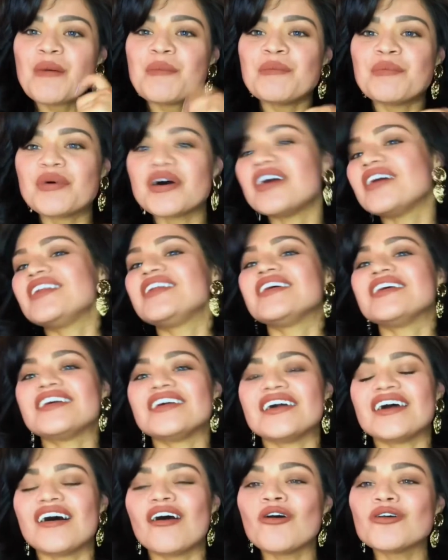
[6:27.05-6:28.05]
but
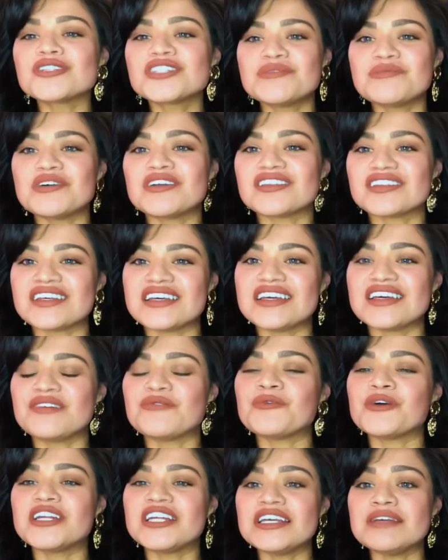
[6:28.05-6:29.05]
ultimately
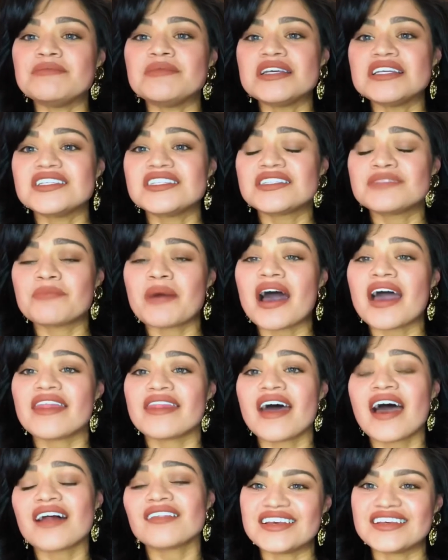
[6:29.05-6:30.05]
what he means by
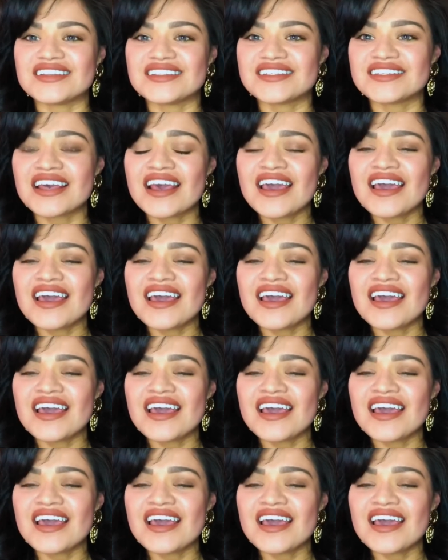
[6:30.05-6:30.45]
that is